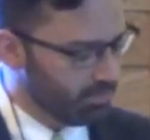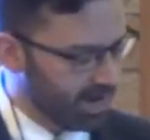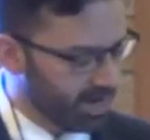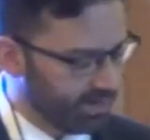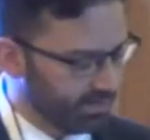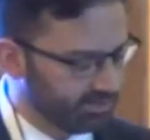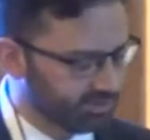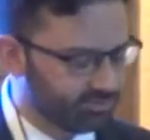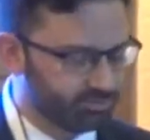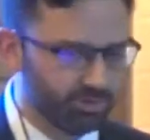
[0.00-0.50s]

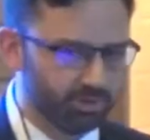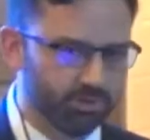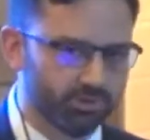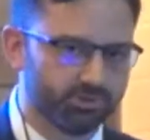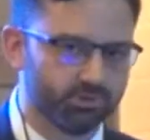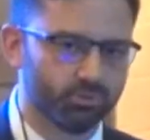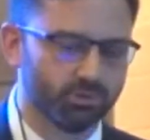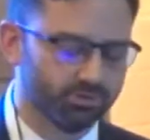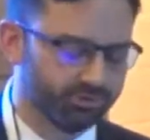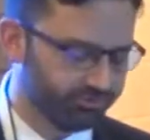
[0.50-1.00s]
my
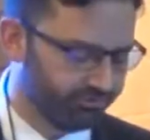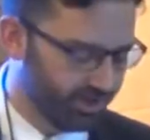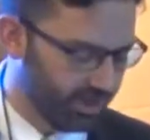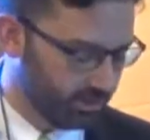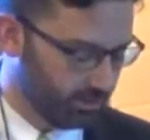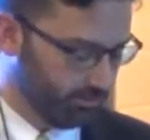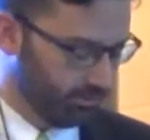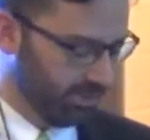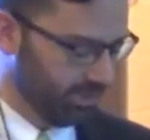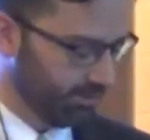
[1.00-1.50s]
spiritual
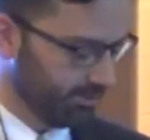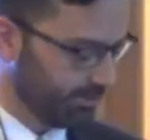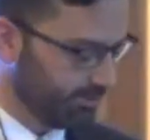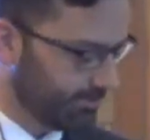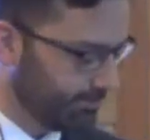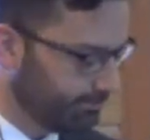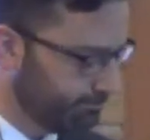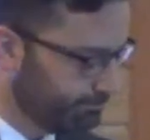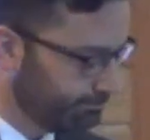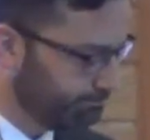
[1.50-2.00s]

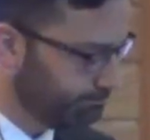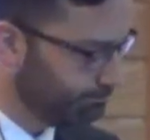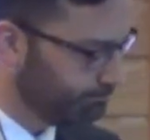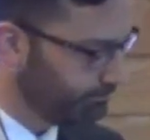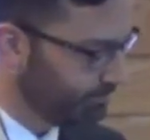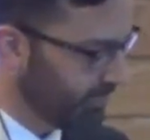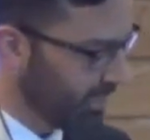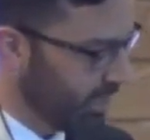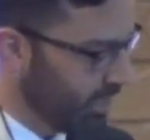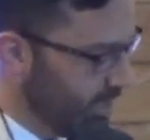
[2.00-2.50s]
development.
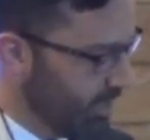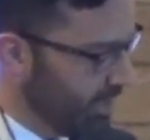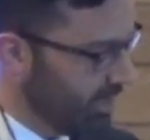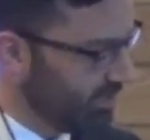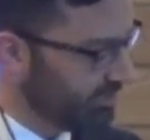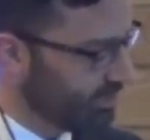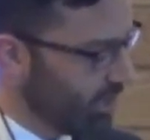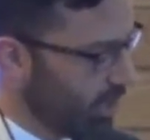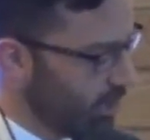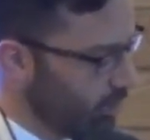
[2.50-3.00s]

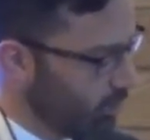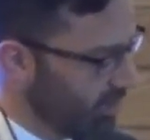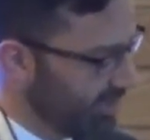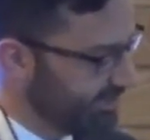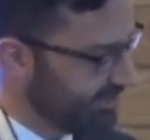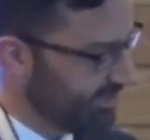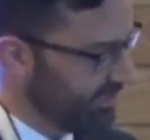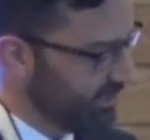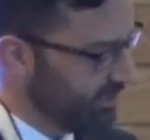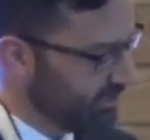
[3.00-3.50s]
It's
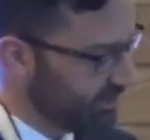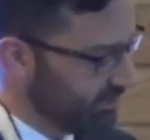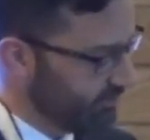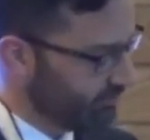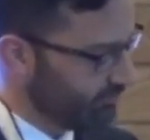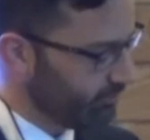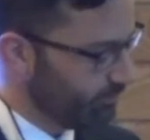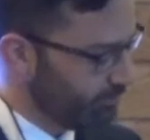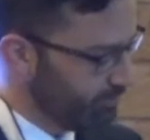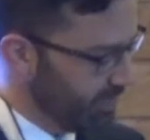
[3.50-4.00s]
always
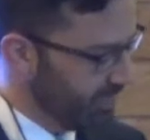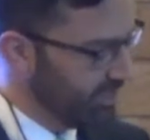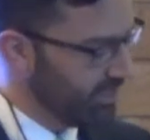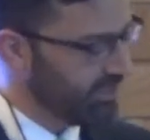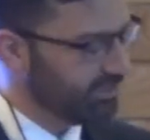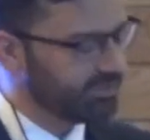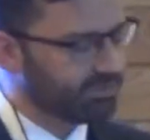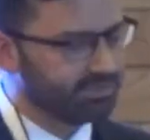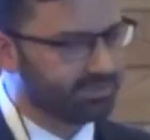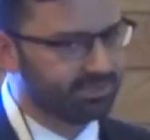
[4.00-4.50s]
easy for
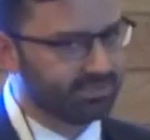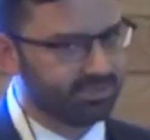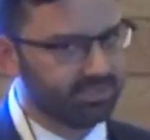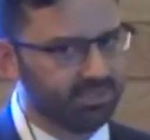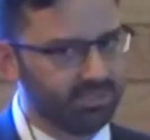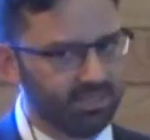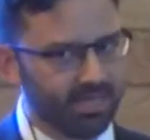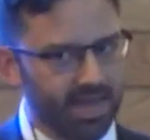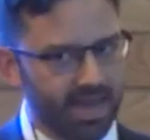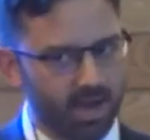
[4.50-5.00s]
me to
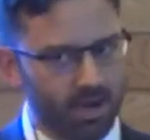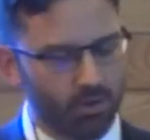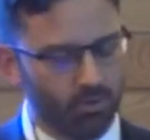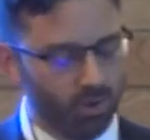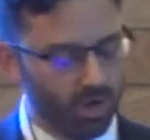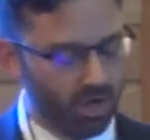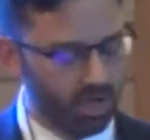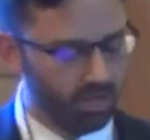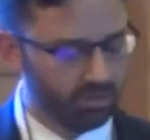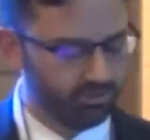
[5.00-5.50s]
see
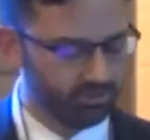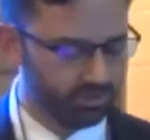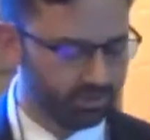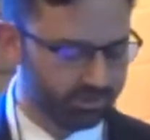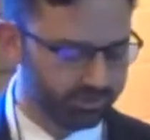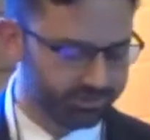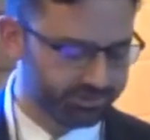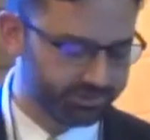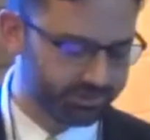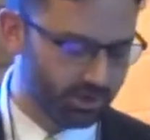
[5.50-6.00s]
how
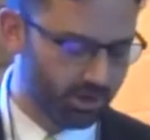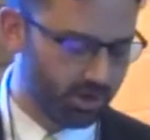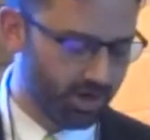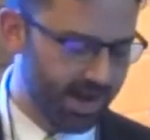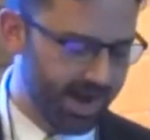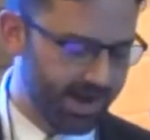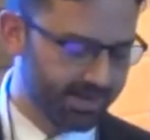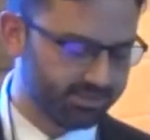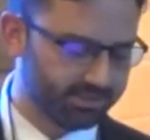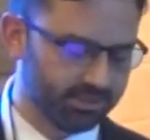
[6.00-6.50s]
others
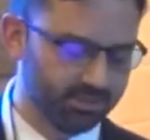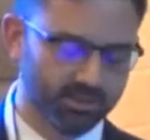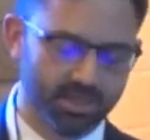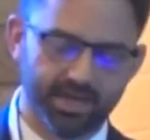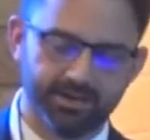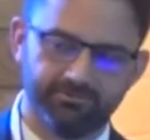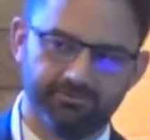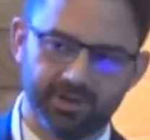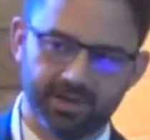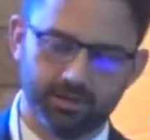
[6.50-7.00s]
are acting
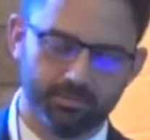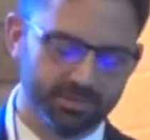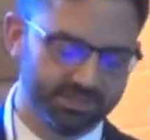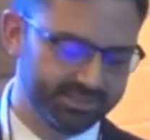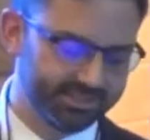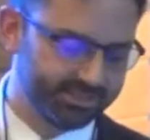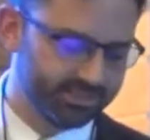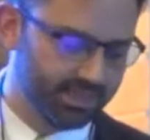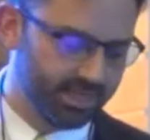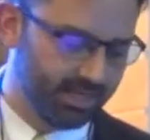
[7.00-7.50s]
like
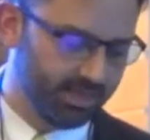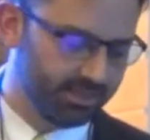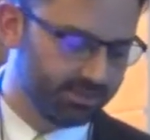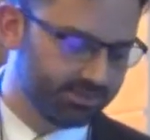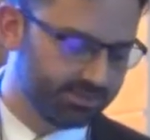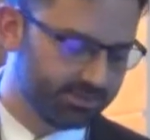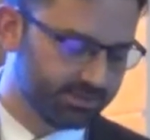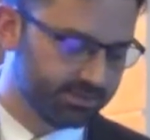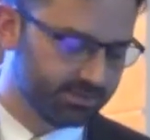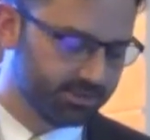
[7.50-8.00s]
venomous
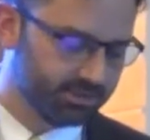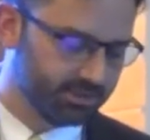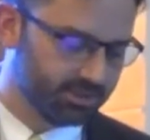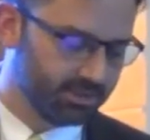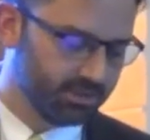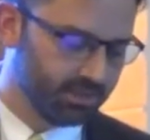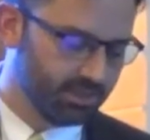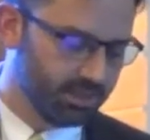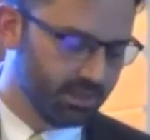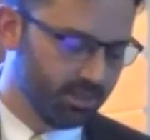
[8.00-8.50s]
snakes.
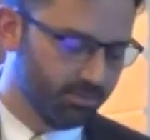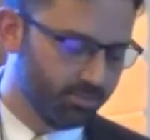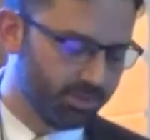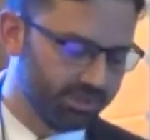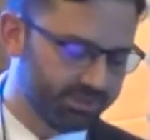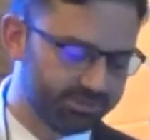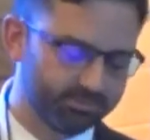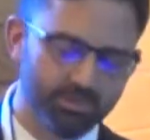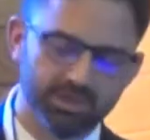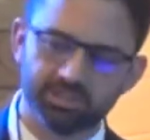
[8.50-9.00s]

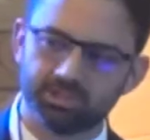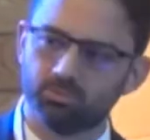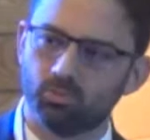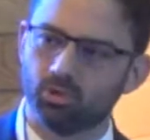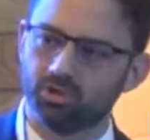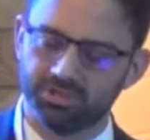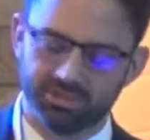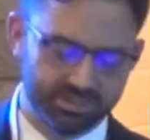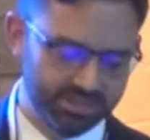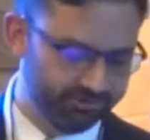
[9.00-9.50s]
But it's much
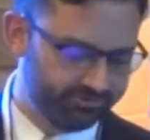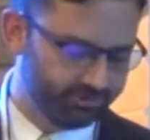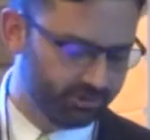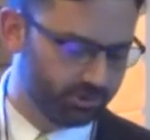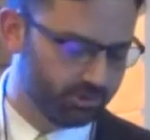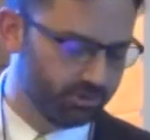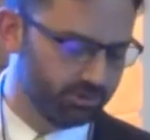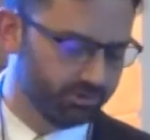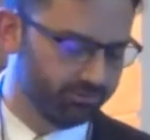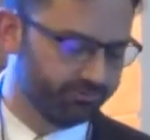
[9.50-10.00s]
more
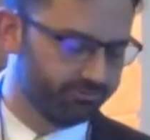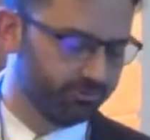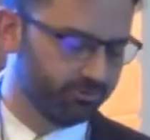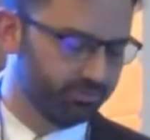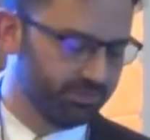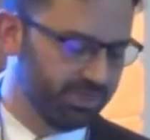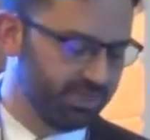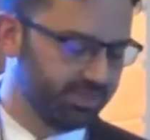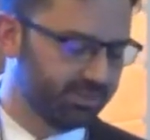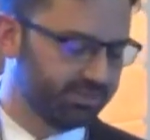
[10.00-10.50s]
difficult
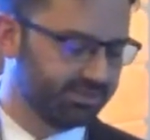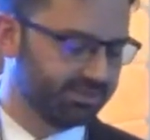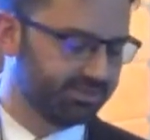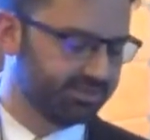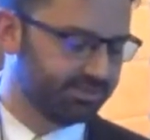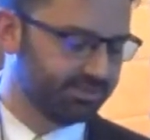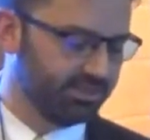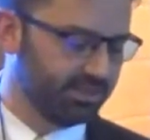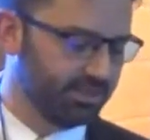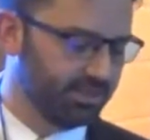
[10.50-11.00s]
for me to
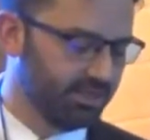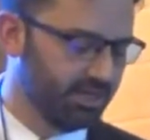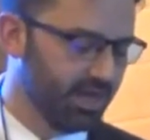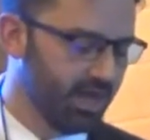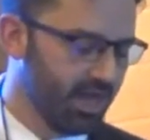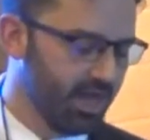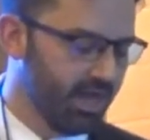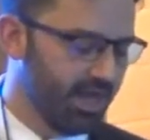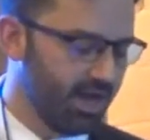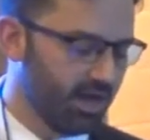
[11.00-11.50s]
see
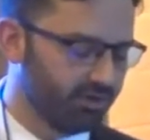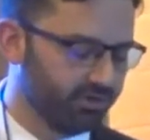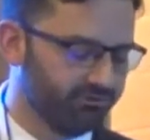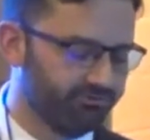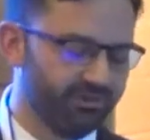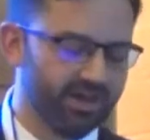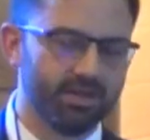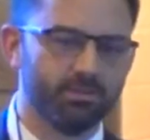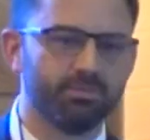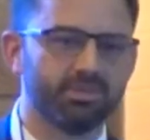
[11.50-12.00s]
how
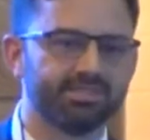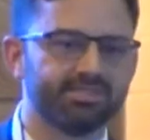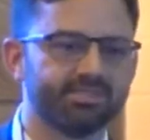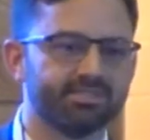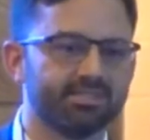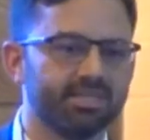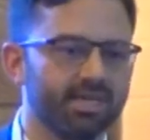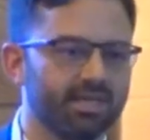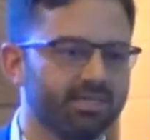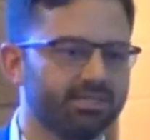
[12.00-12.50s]
the venomous
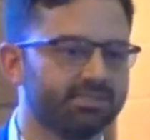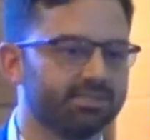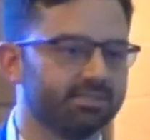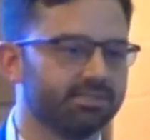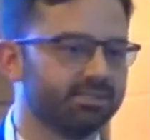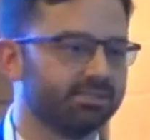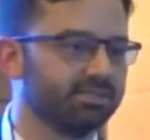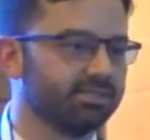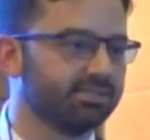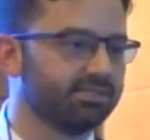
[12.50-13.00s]
snakes
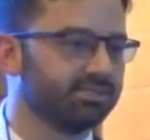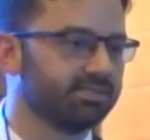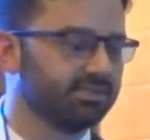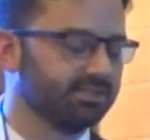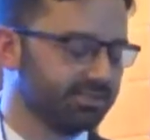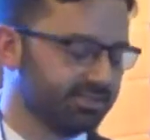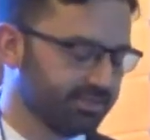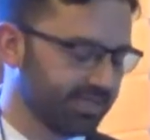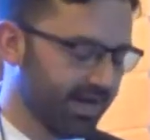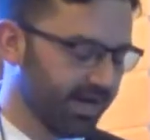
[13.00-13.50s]

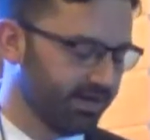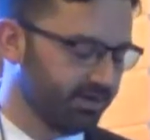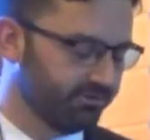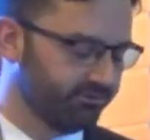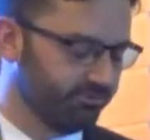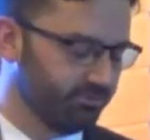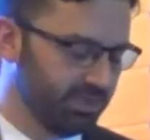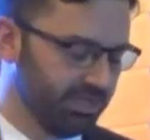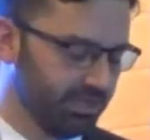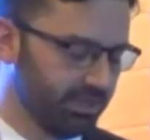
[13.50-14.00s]
exist inside
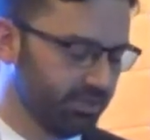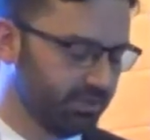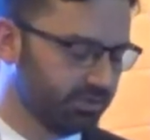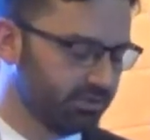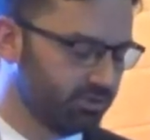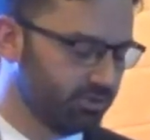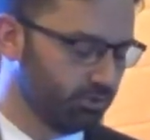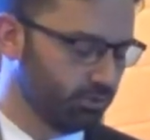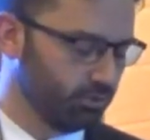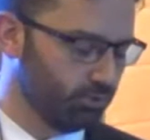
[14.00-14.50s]
of me
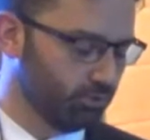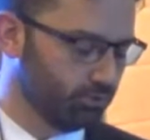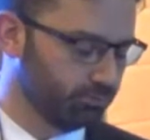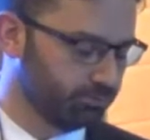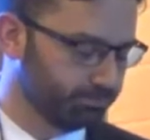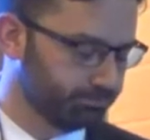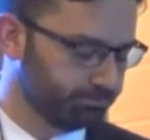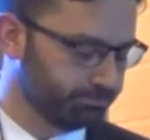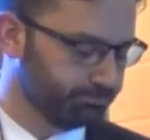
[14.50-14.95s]
too.